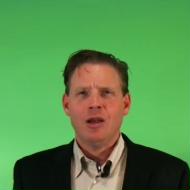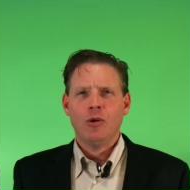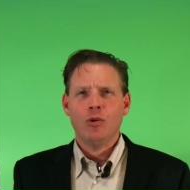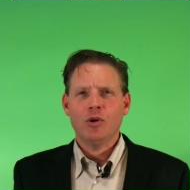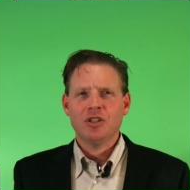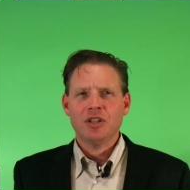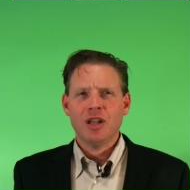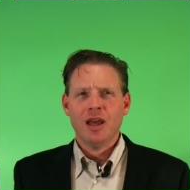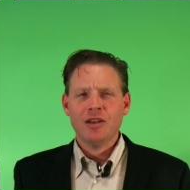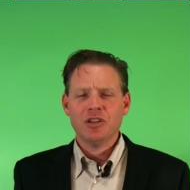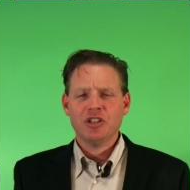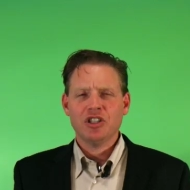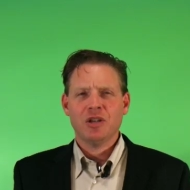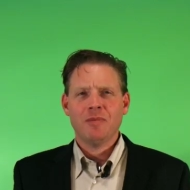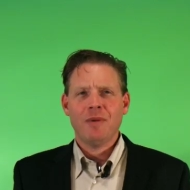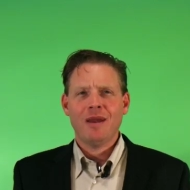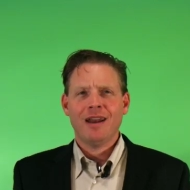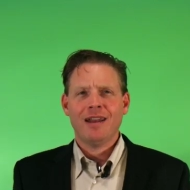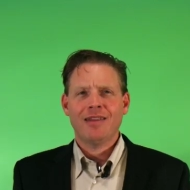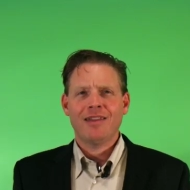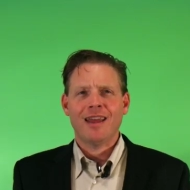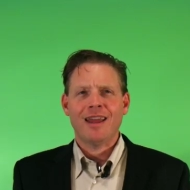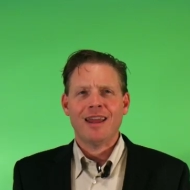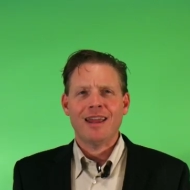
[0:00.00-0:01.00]
it was
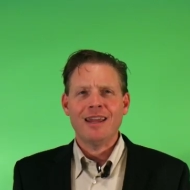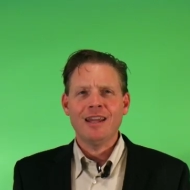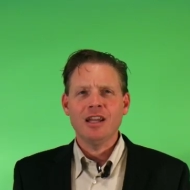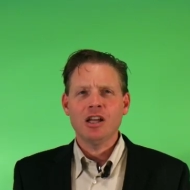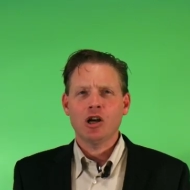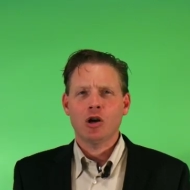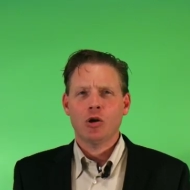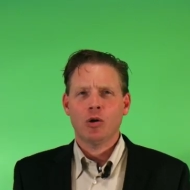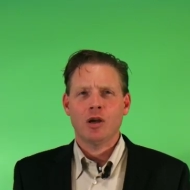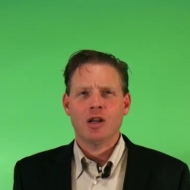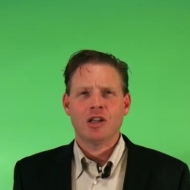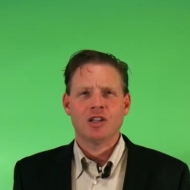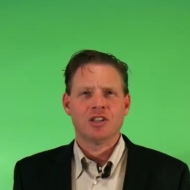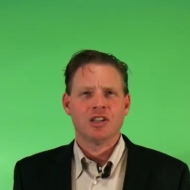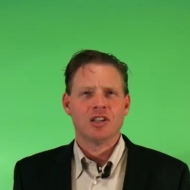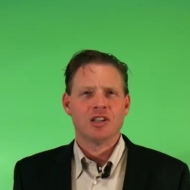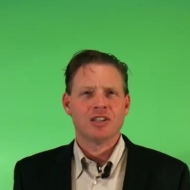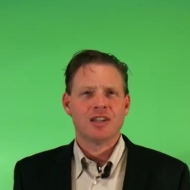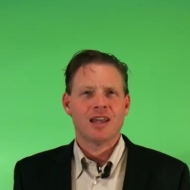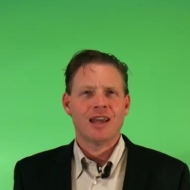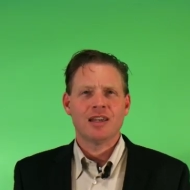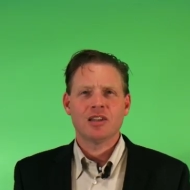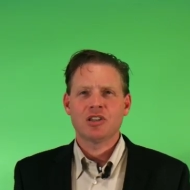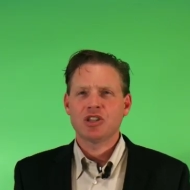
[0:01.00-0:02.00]
estimated that
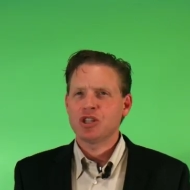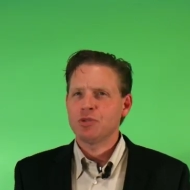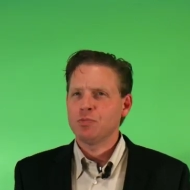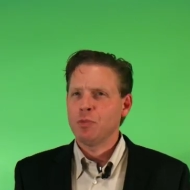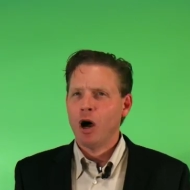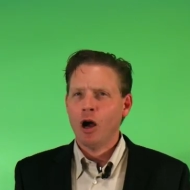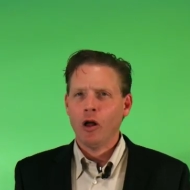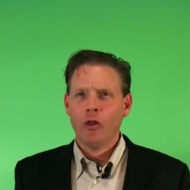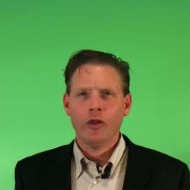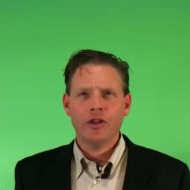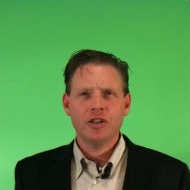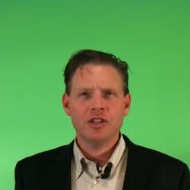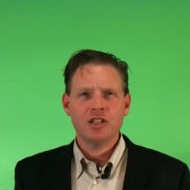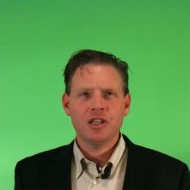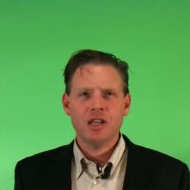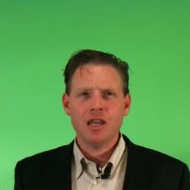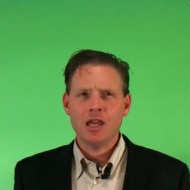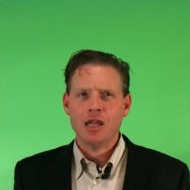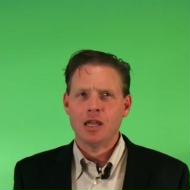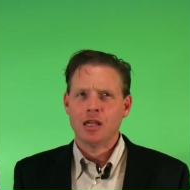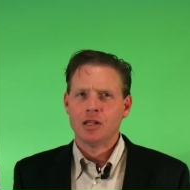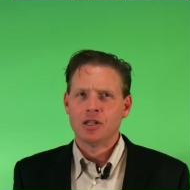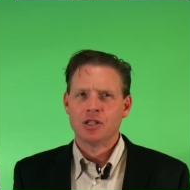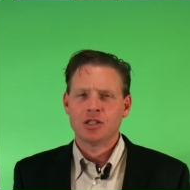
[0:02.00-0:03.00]
increases as small as
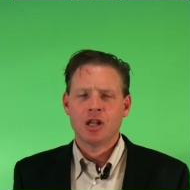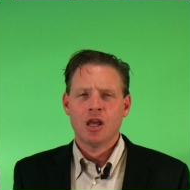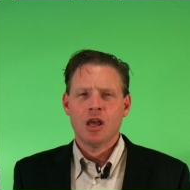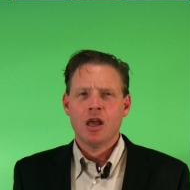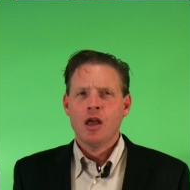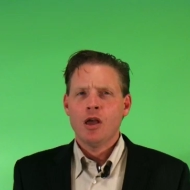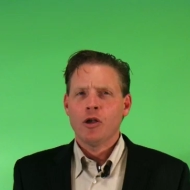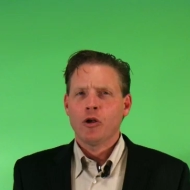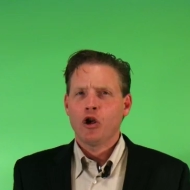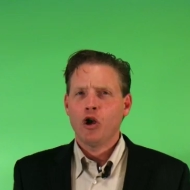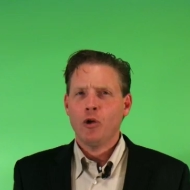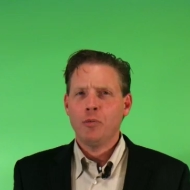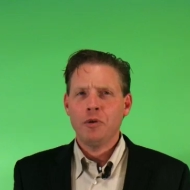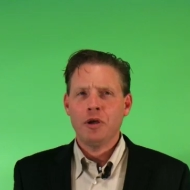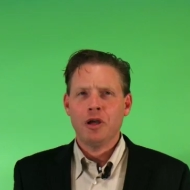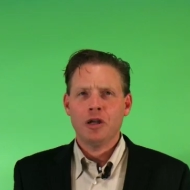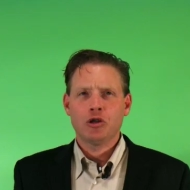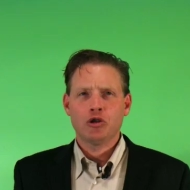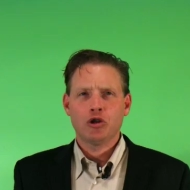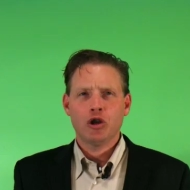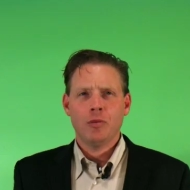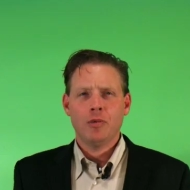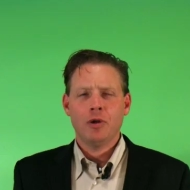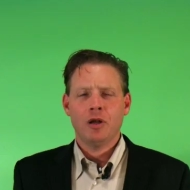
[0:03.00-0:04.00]
these could be
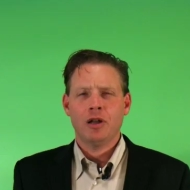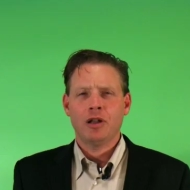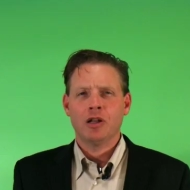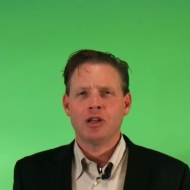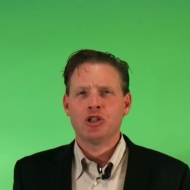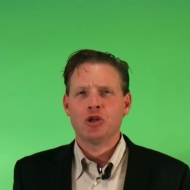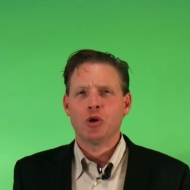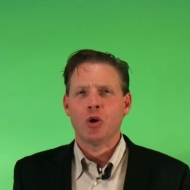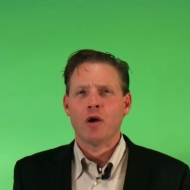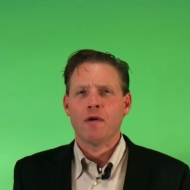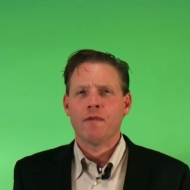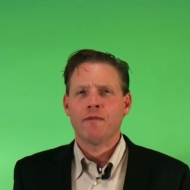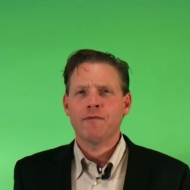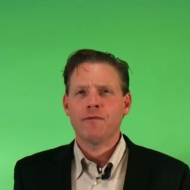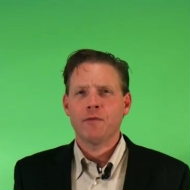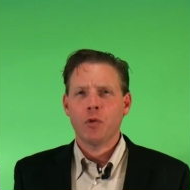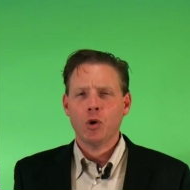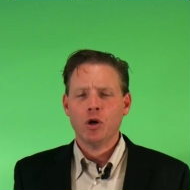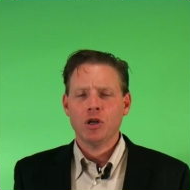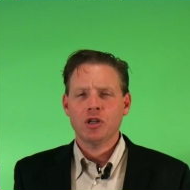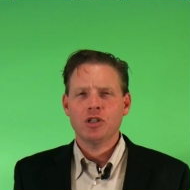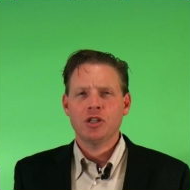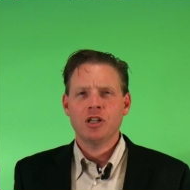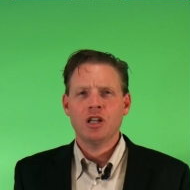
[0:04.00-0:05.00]
attributed to a
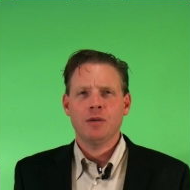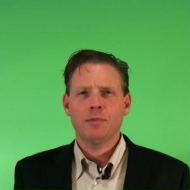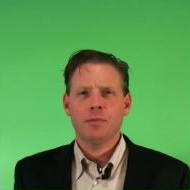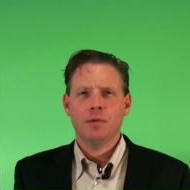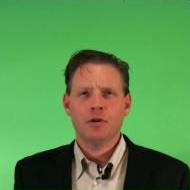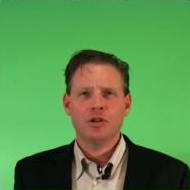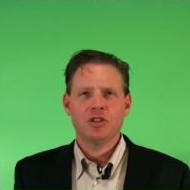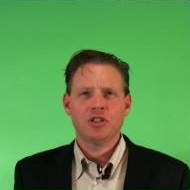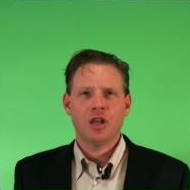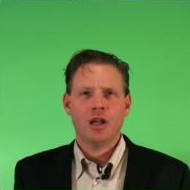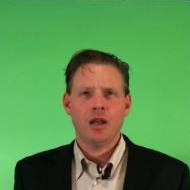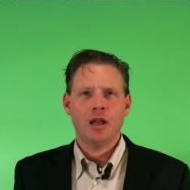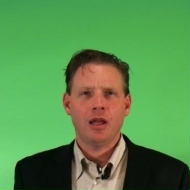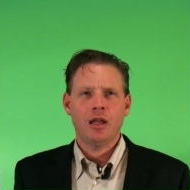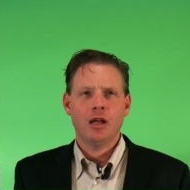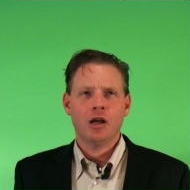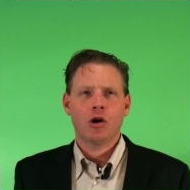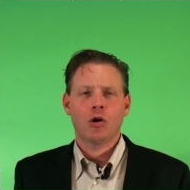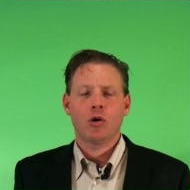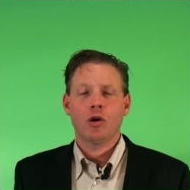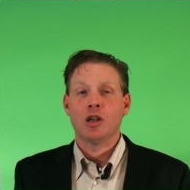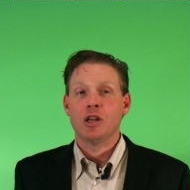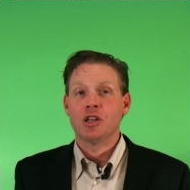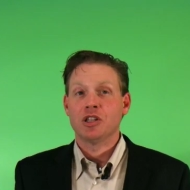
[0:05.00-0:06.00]
14%
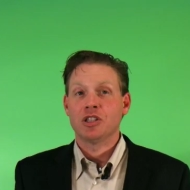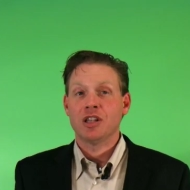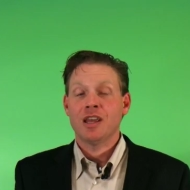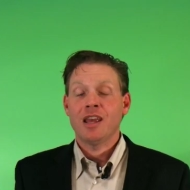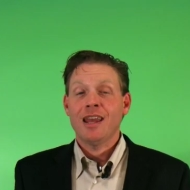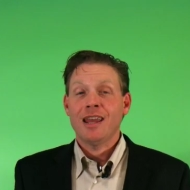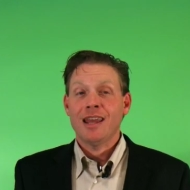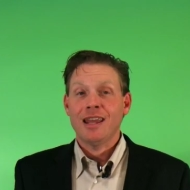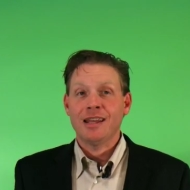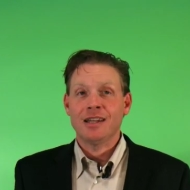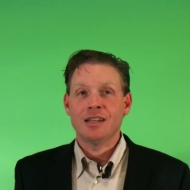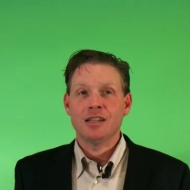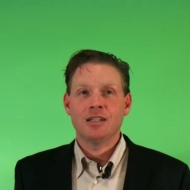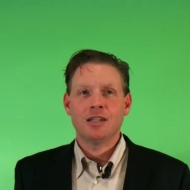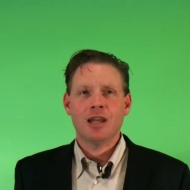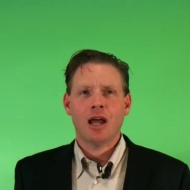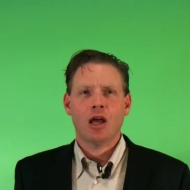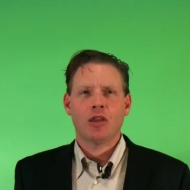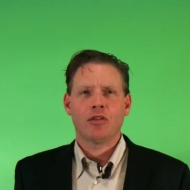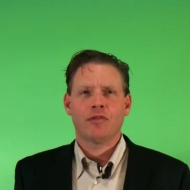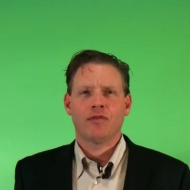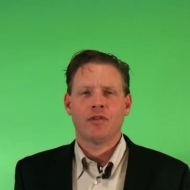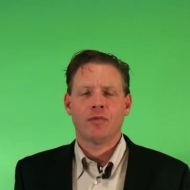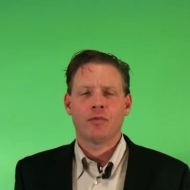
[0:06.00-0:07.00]
increase in
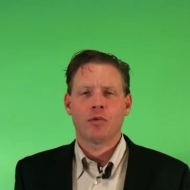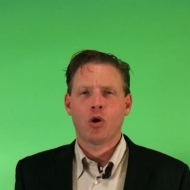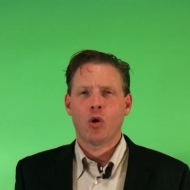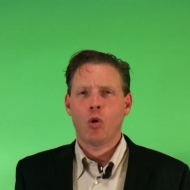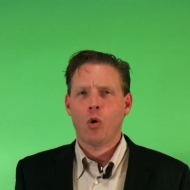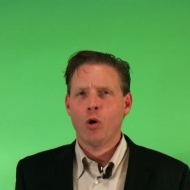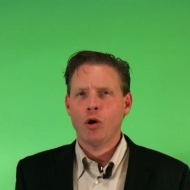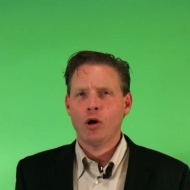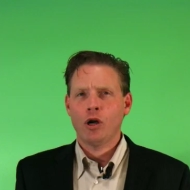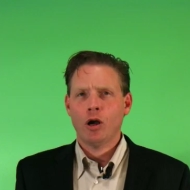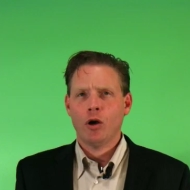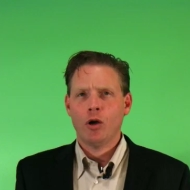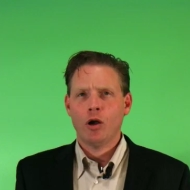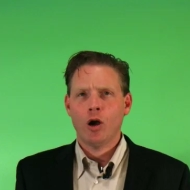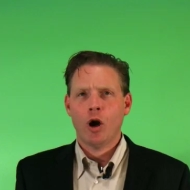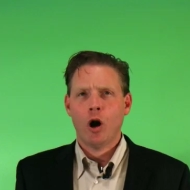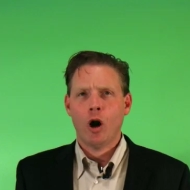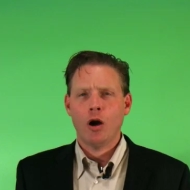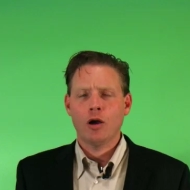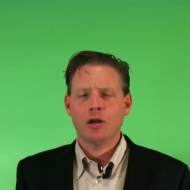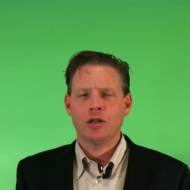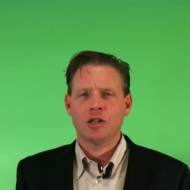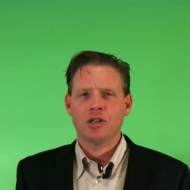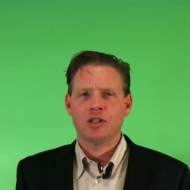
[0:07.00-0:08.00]
death from coronary
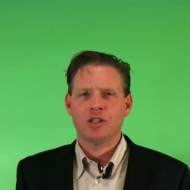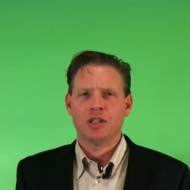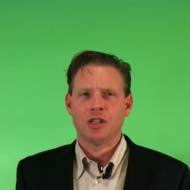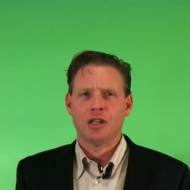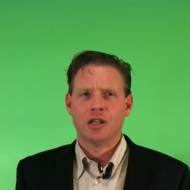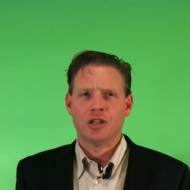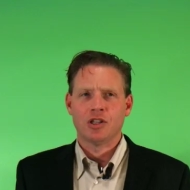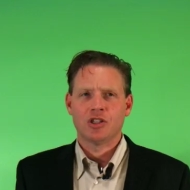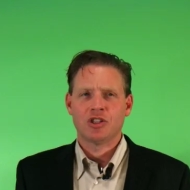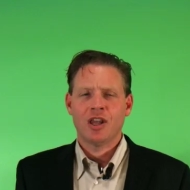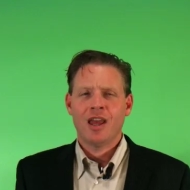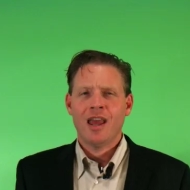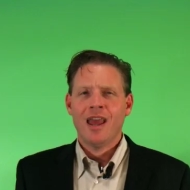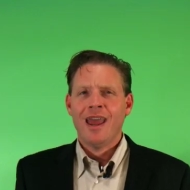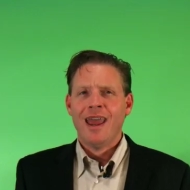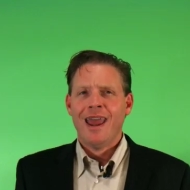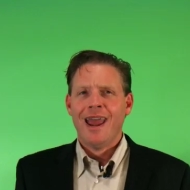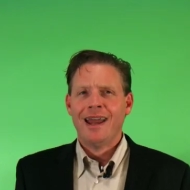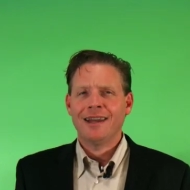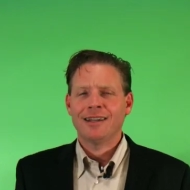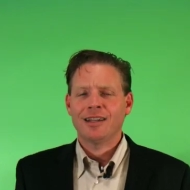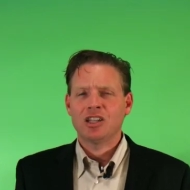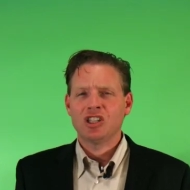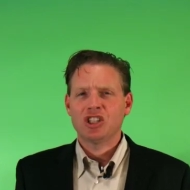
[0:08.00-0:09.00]
heart disease
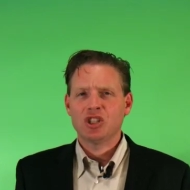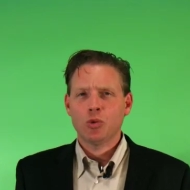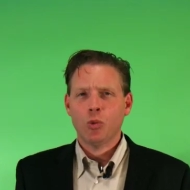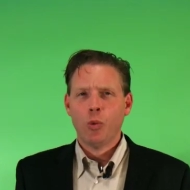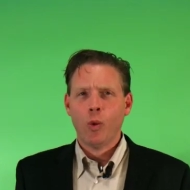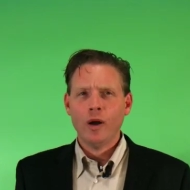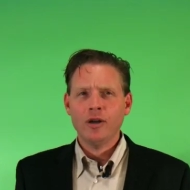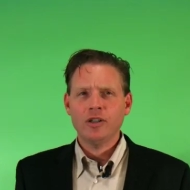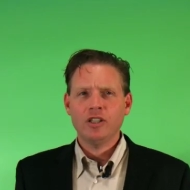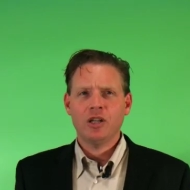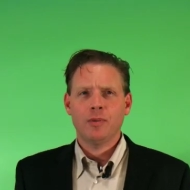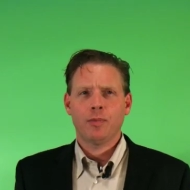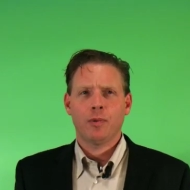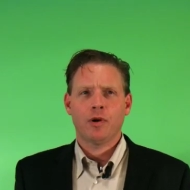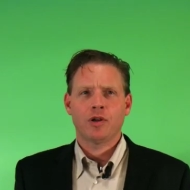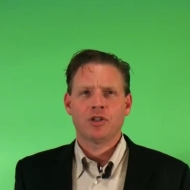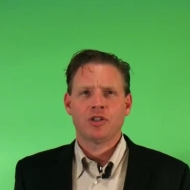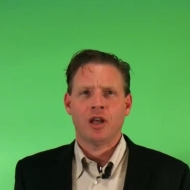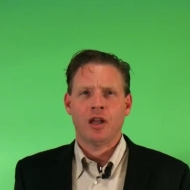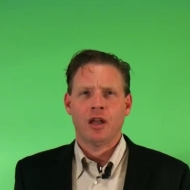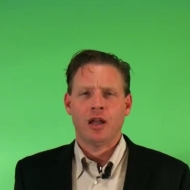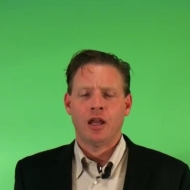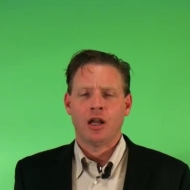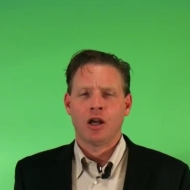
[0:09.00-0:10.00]
and a
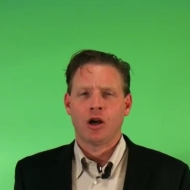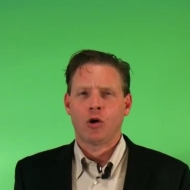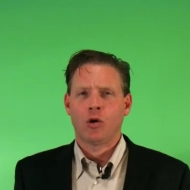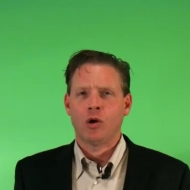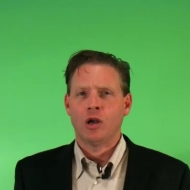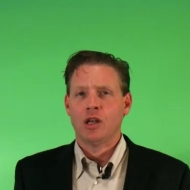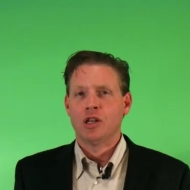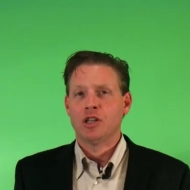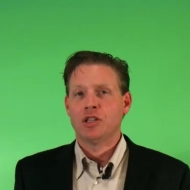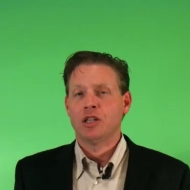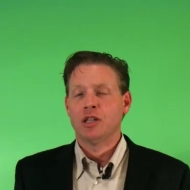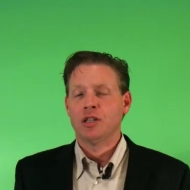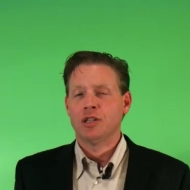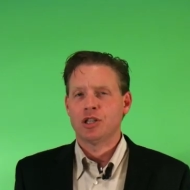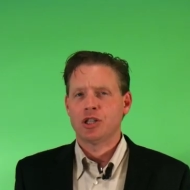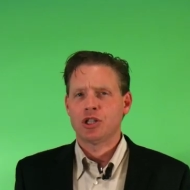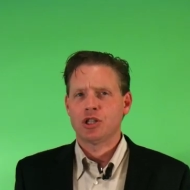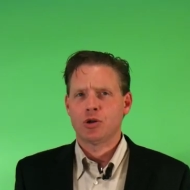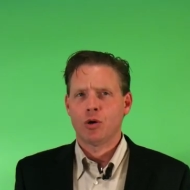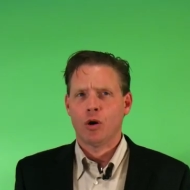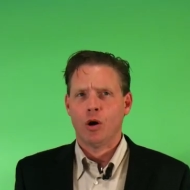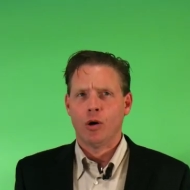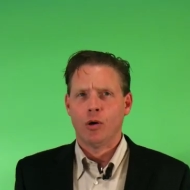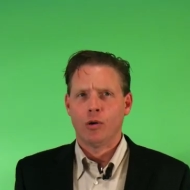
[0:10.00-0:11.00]
20% increase in
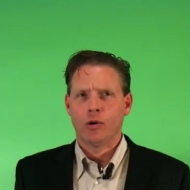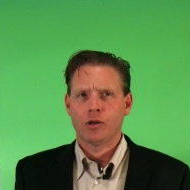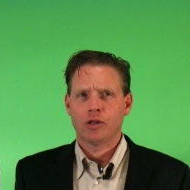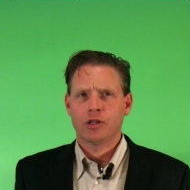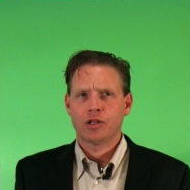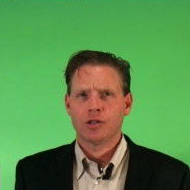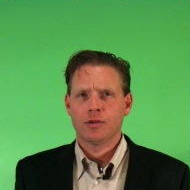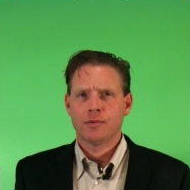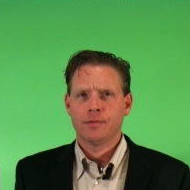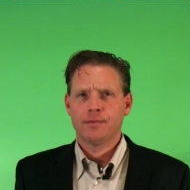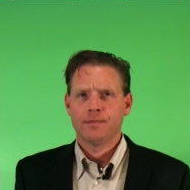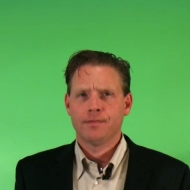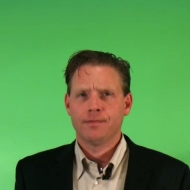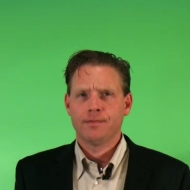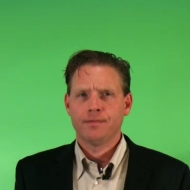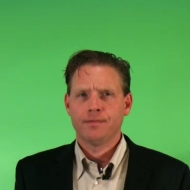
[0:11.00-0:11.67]
strokes.